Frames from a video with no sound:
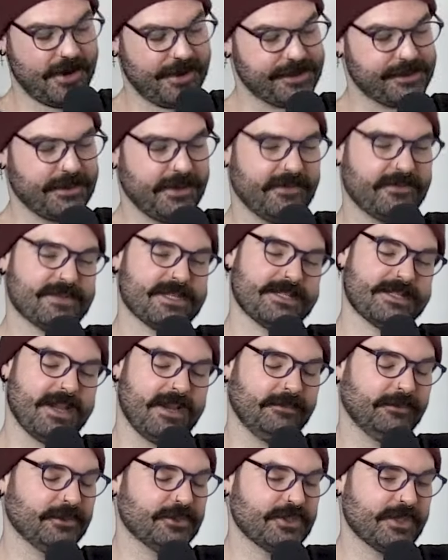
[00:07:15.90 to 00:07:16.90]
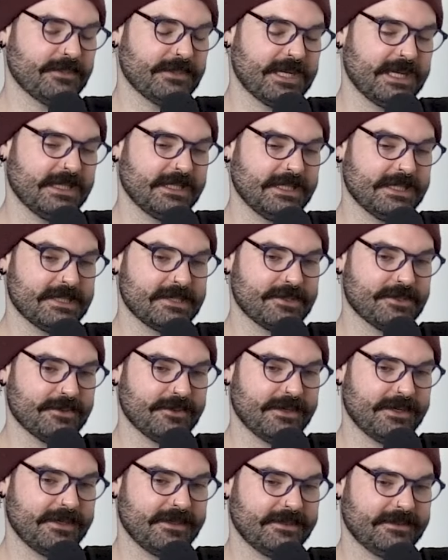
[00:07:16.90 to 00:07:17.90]
as we have established, I'm not
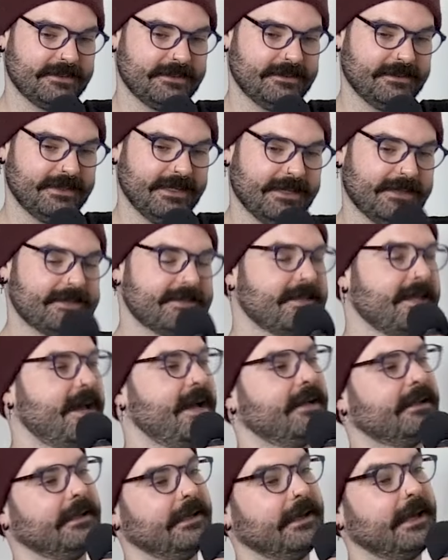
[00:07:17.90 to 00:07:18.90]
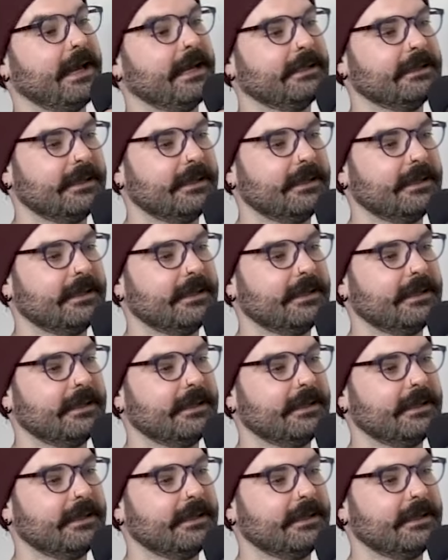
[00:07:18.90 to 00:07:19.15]
into that yet.